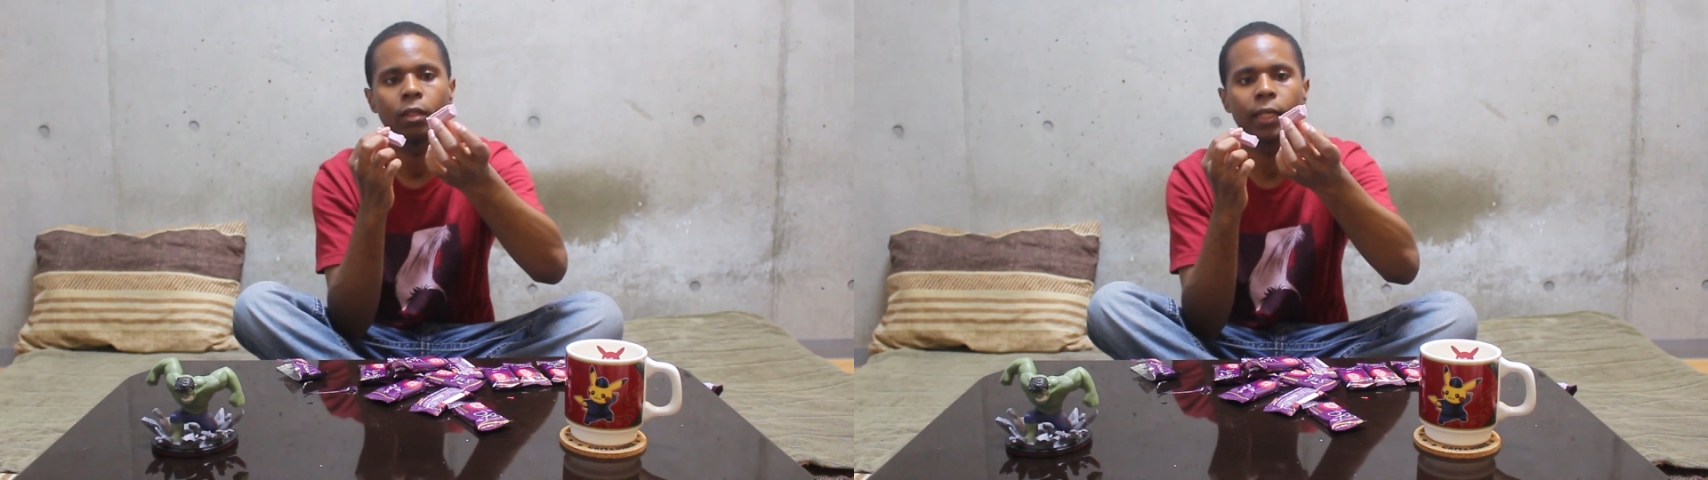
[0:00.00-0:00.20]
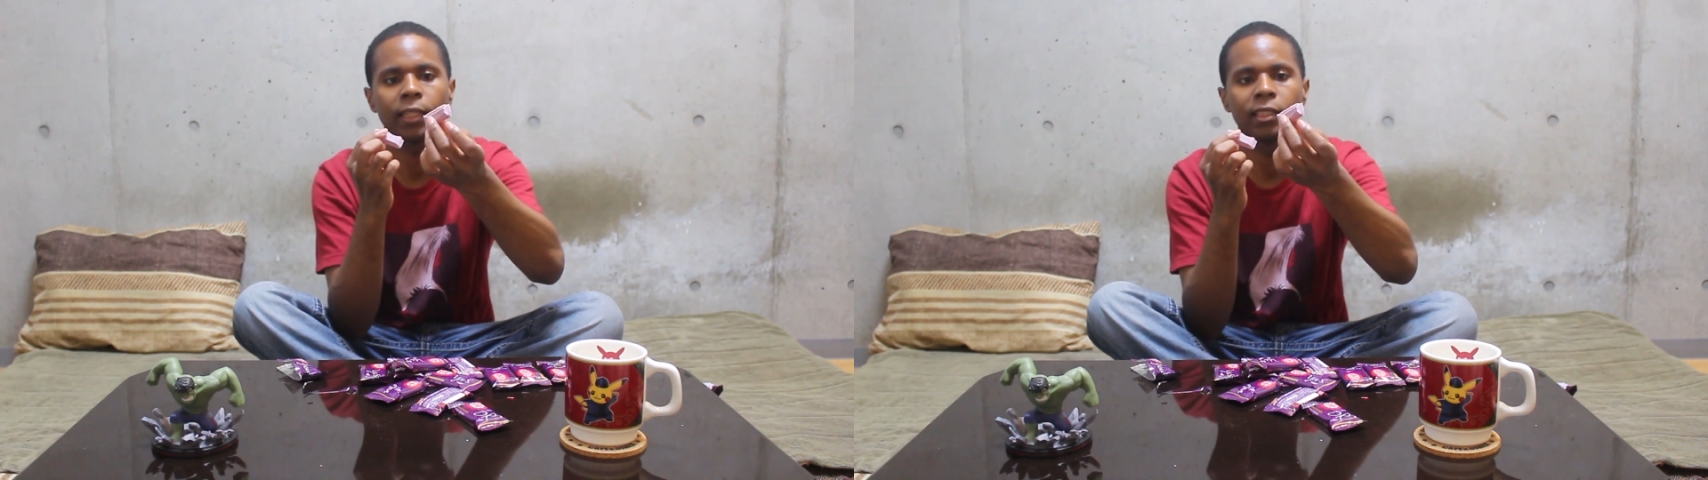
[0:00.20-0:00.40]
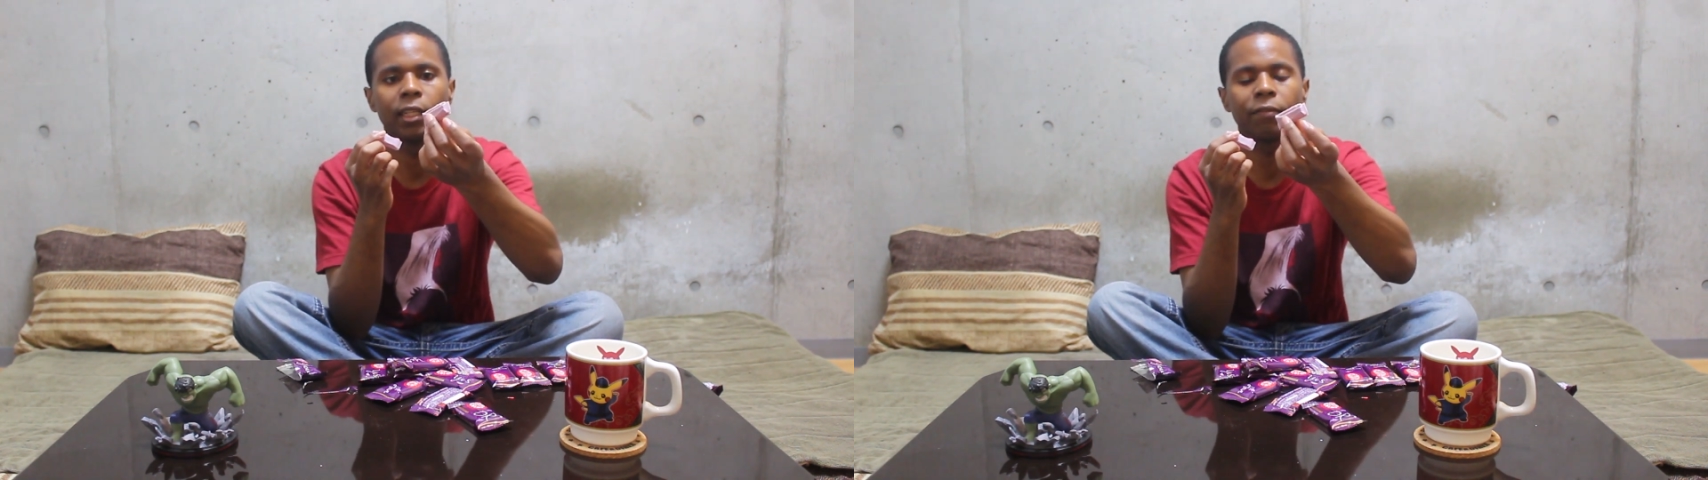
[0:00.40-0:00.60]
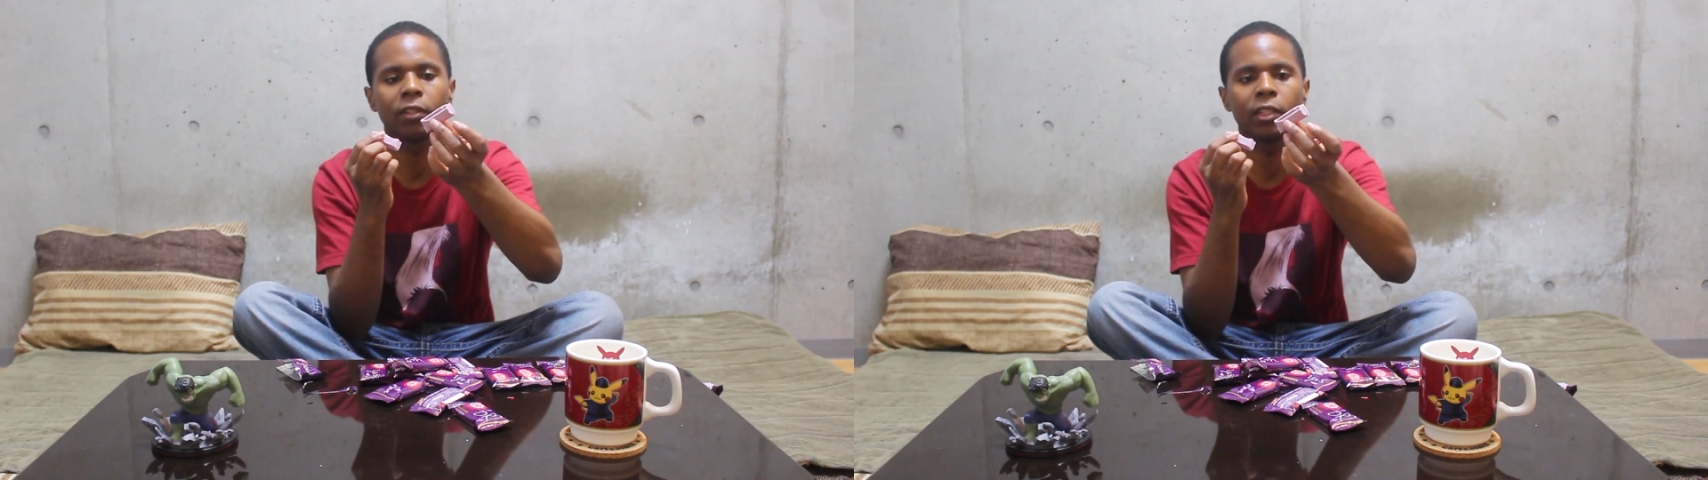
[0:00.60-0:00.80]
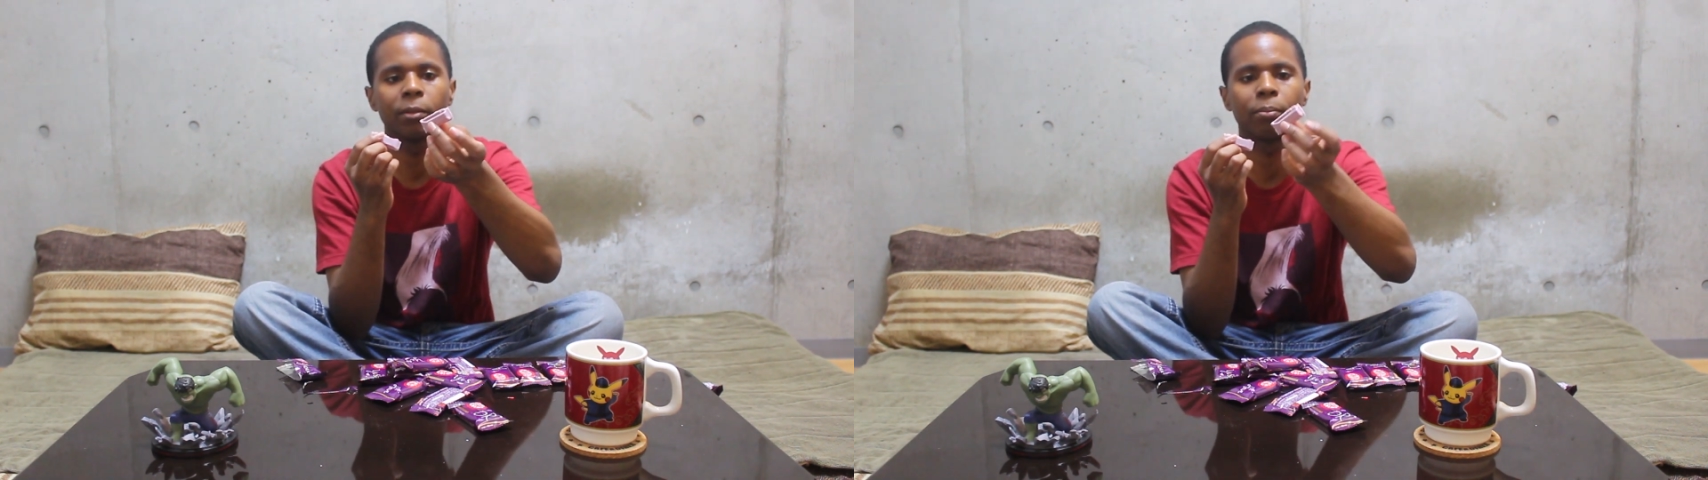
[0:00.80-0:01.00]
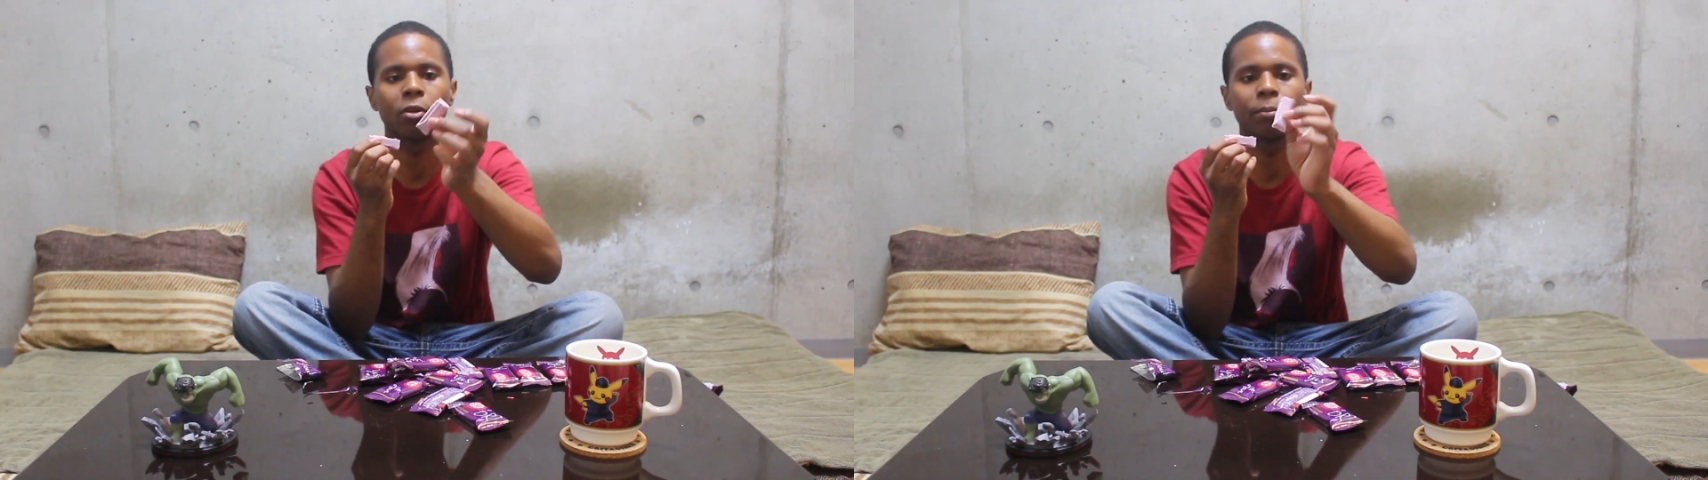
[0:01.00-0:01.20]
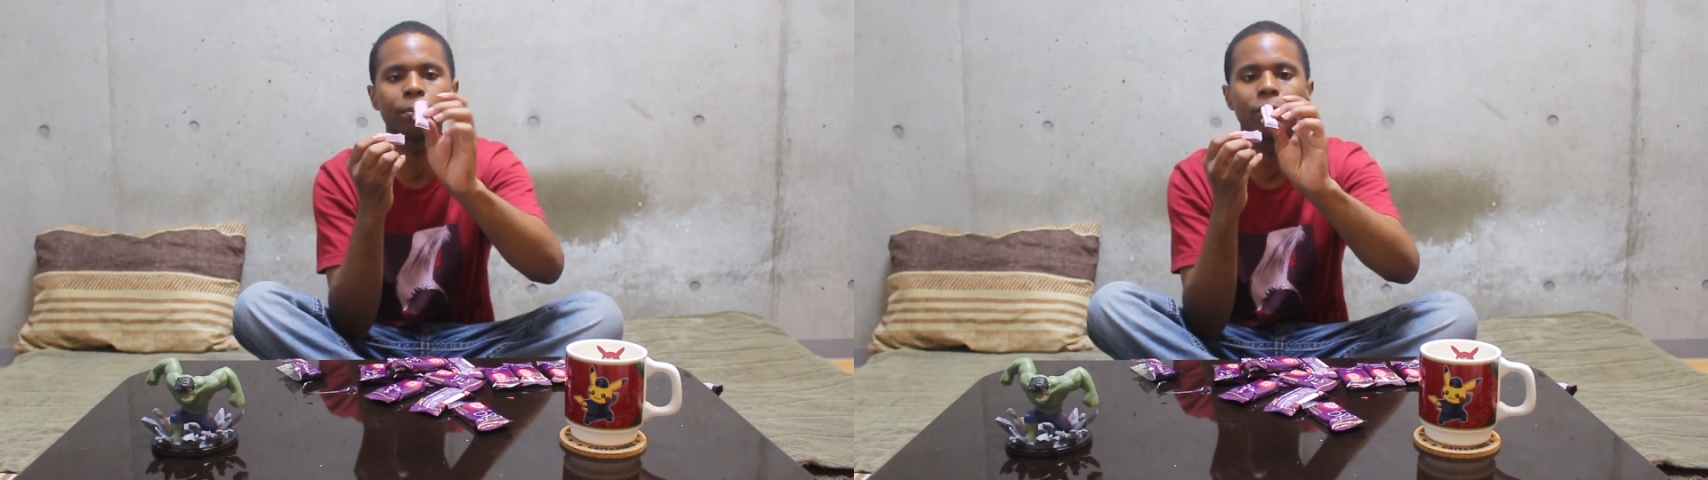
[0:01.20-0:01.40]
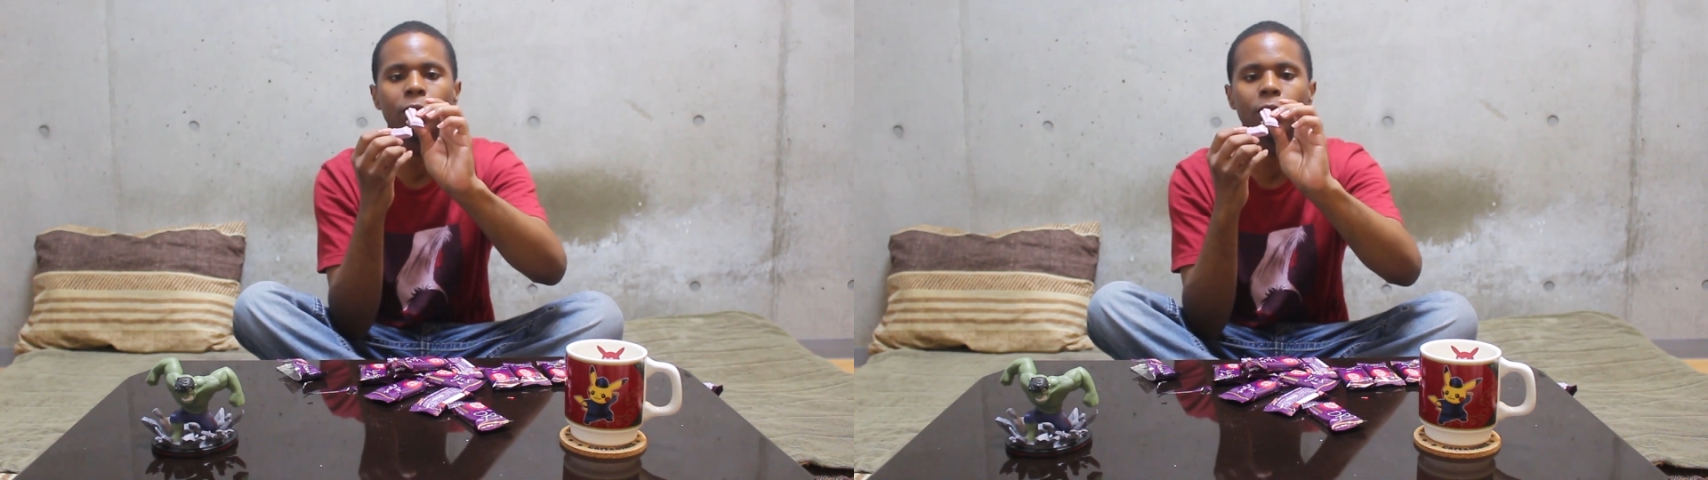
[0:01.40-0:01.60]
Like it's definitely
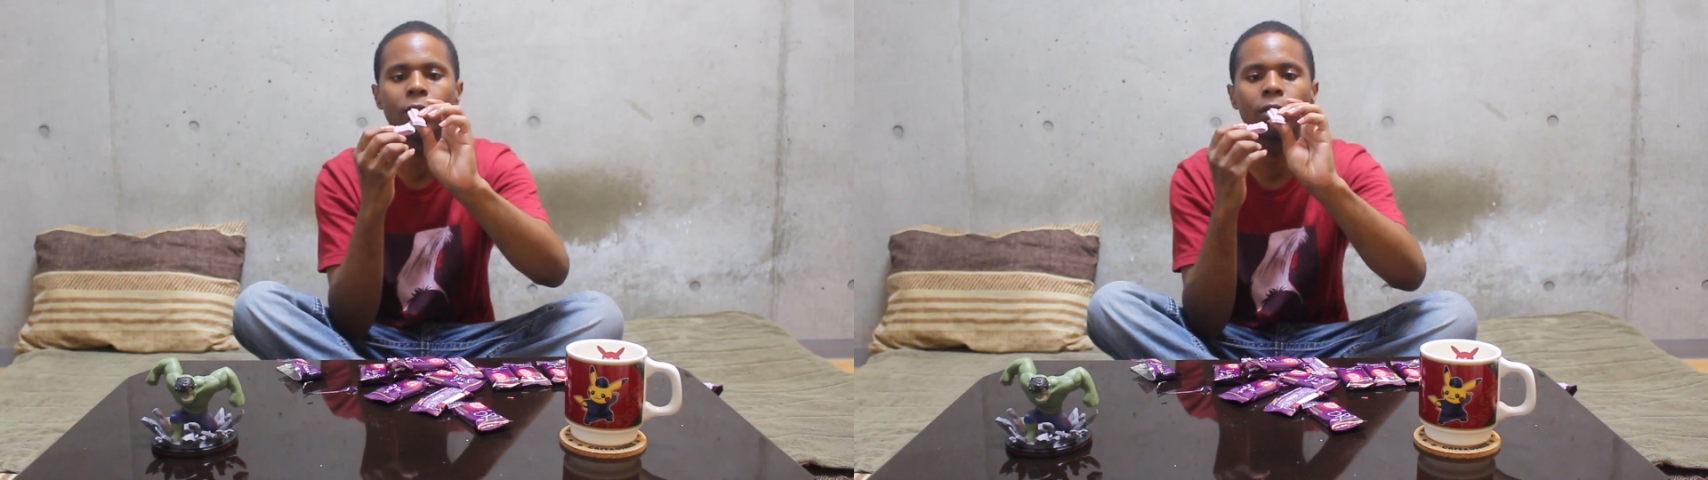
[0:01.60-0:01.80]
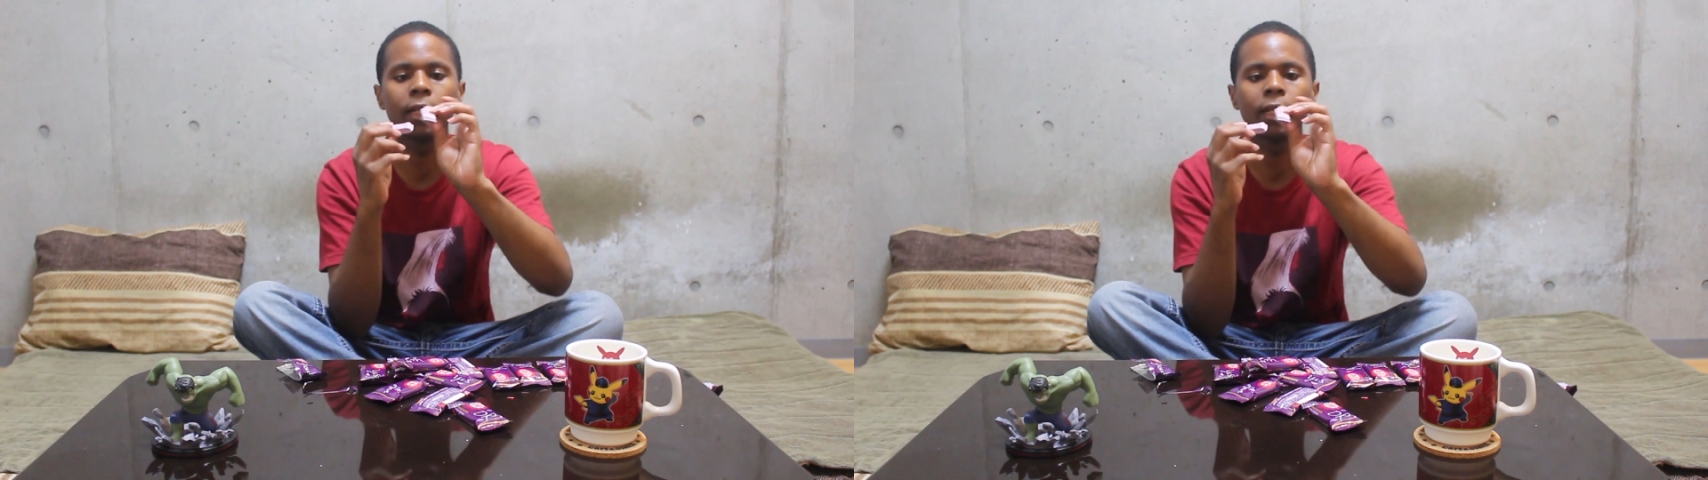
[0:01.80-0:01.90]
purple,